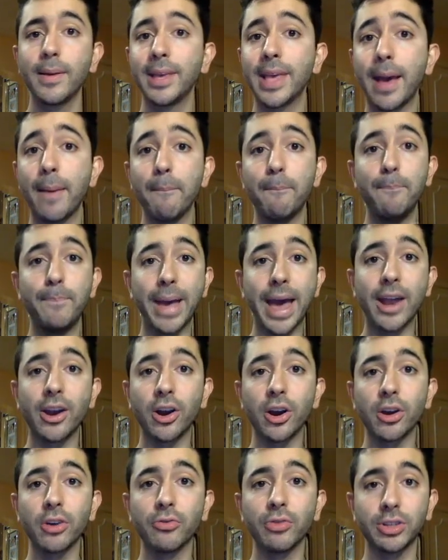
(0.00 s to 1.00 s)
get
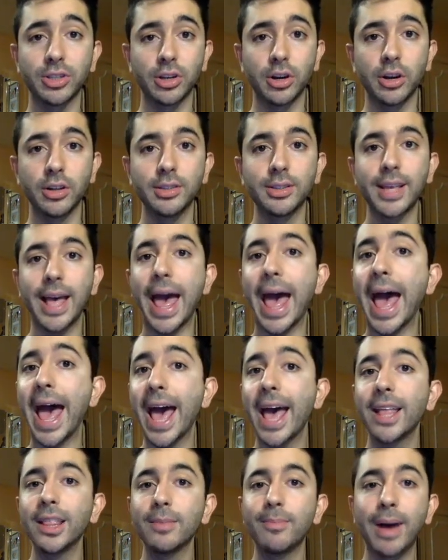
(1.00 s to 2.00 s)
better returns
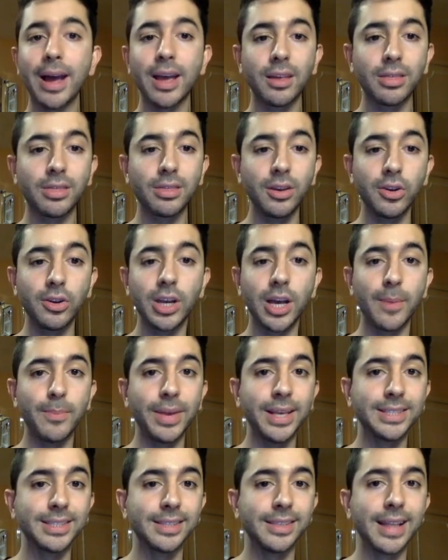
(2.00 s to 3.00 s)
and my Ethereum
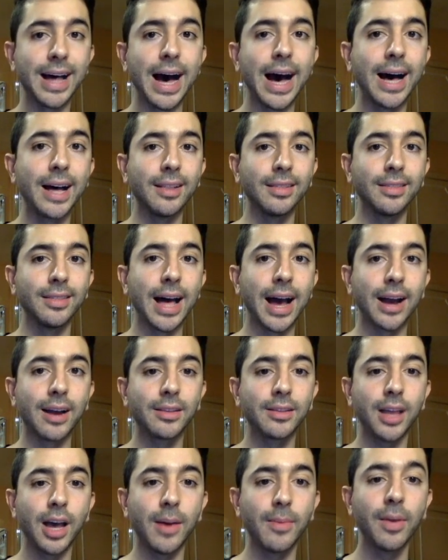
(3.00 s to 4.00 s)
is not
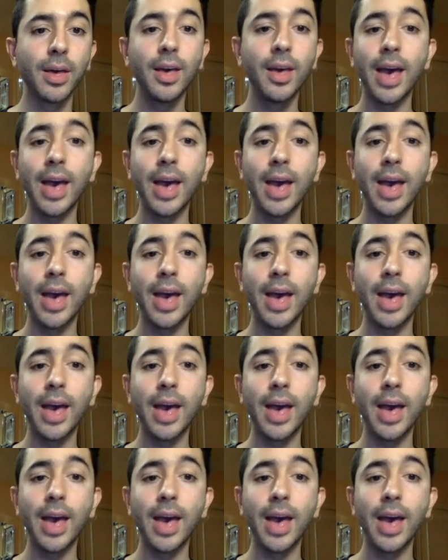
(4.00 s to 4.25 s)
locked up.